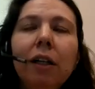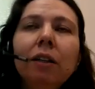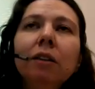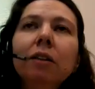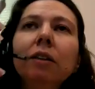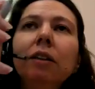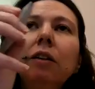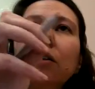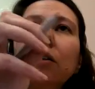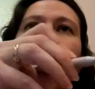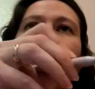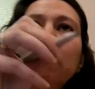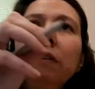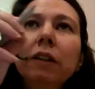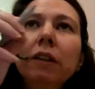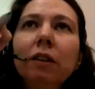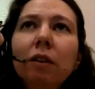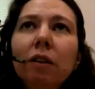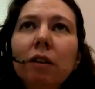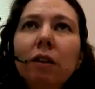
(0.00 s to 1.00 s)
So they're
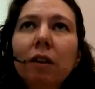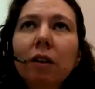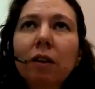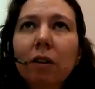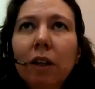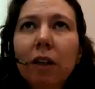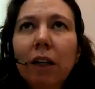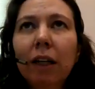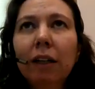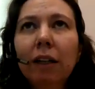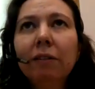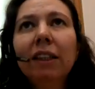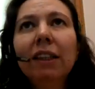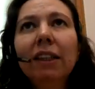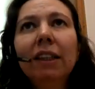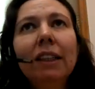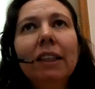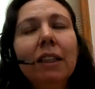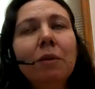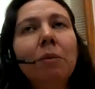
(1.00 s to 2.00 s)
always going to have
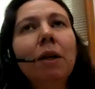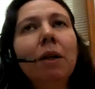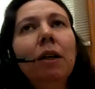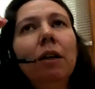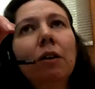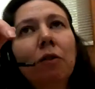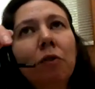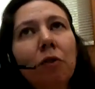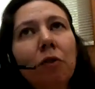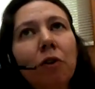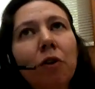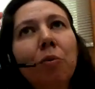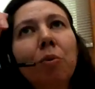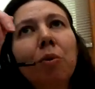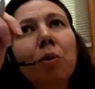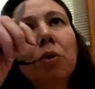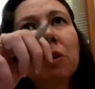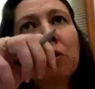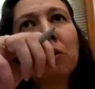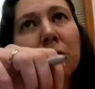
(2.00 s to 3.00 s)
the similar form
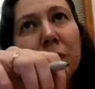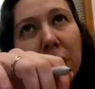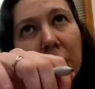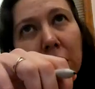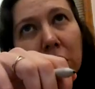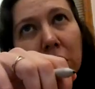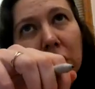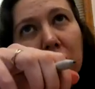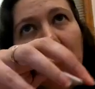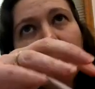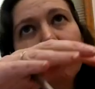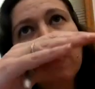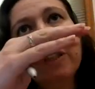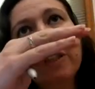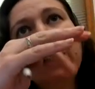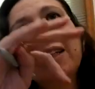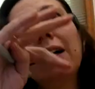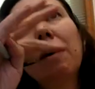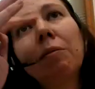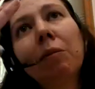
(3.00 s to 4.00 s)
to the function
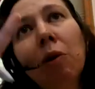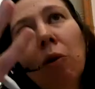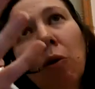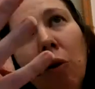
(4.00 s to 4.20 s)
with some